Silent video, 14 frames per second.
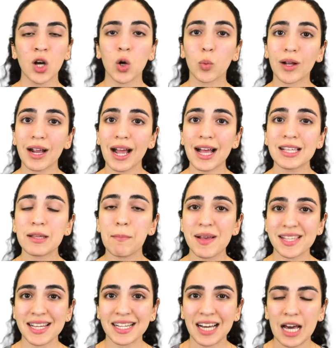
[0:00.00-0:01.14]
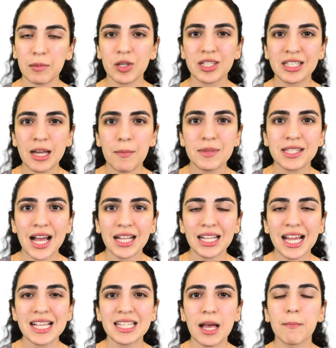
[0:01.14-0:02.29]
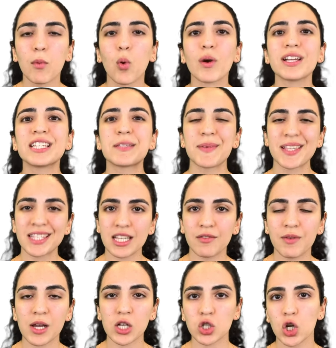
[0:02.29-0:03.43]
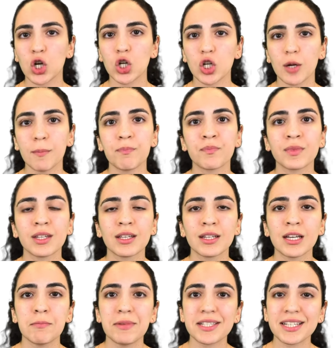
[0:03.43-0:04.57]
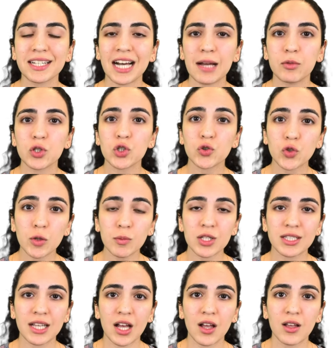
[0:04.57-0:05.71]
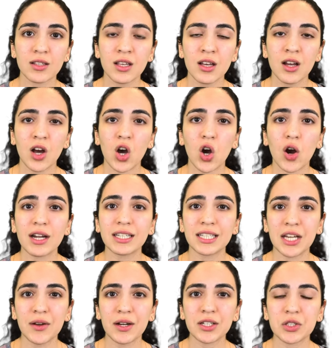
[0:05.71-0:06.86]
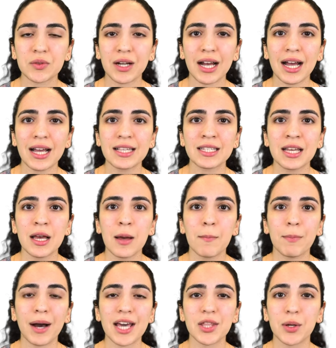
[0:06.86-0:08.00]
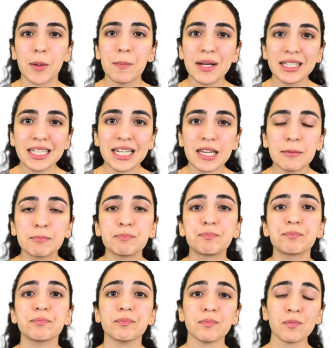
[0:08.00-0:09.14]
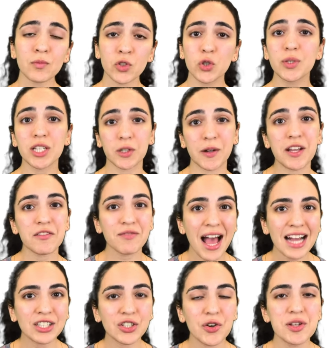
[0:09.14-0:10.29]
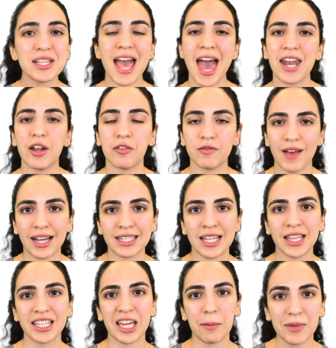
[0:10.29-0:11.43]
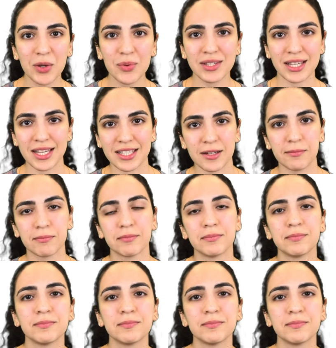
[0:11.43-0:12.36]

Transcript: Whereas mesenchymal stem cell is a more specific term, mesenchymal stromal cells are characterized by their ability to secrete factors and affect the immune system.